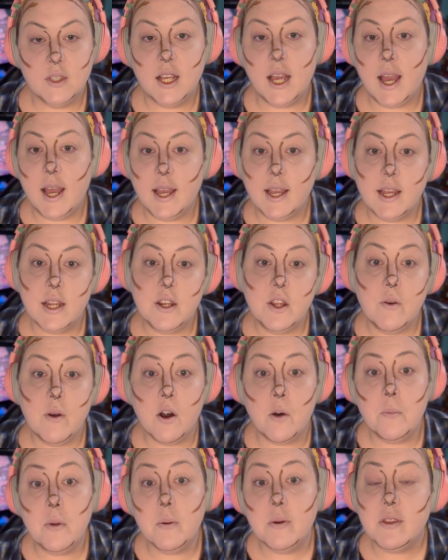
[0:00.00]
Hey, can you
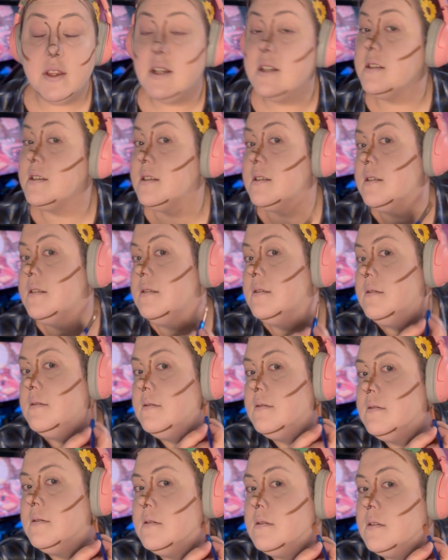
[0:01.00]
help me with this?
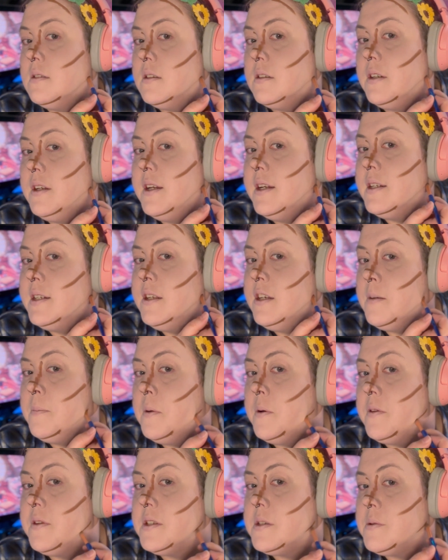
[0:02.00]
Or can you help
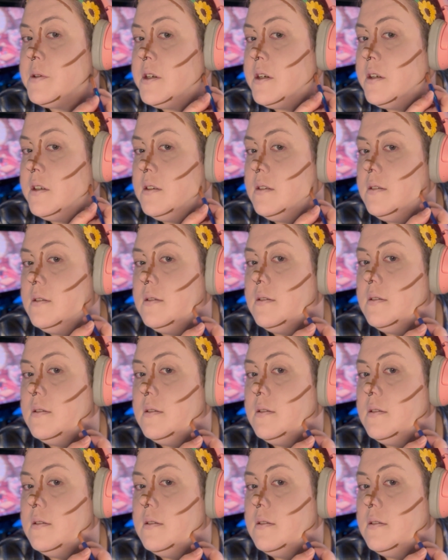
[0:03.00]
me with this return?